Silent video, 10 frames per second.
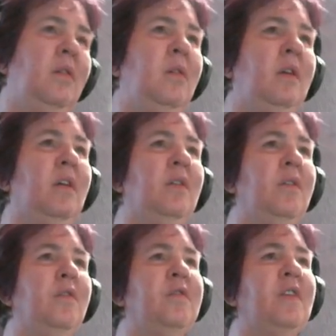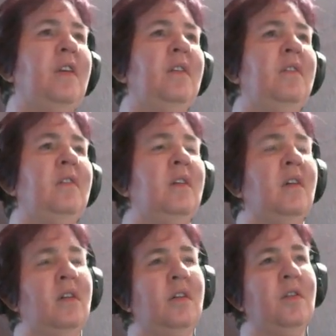Yellow goes on,
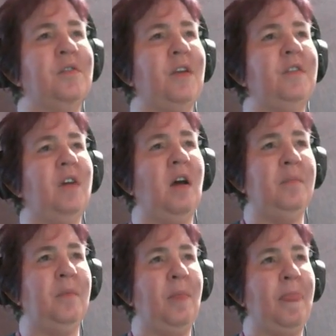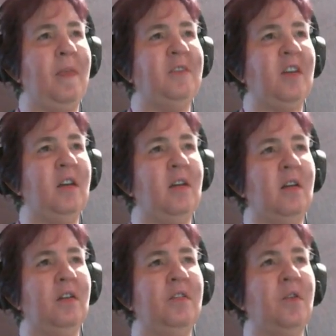color goes on top. Second
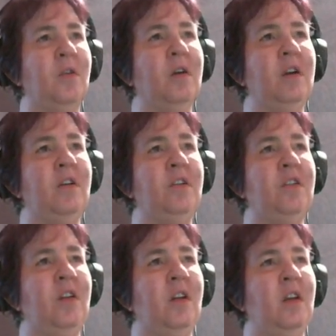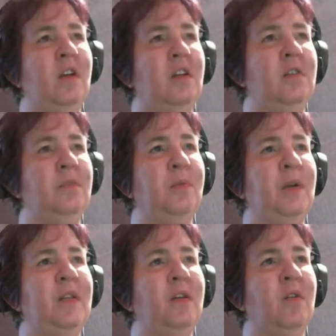color is orange.
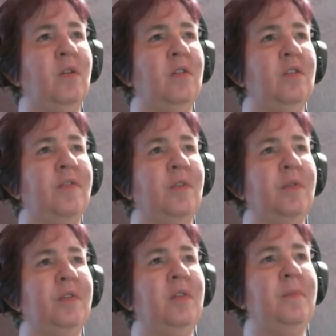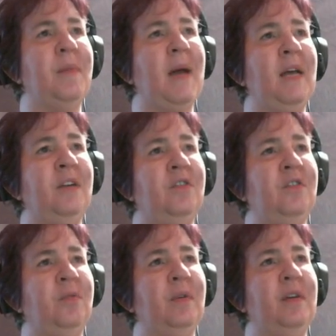Bring the corners forward to match.
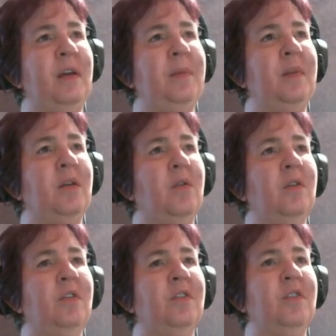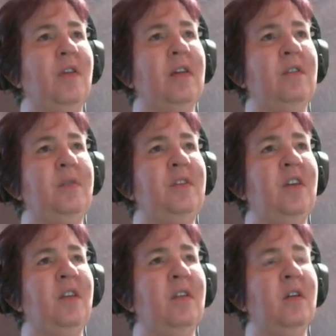We're keeping the corners correct to each
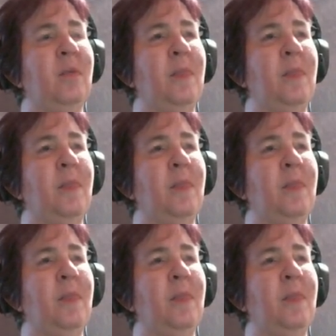other.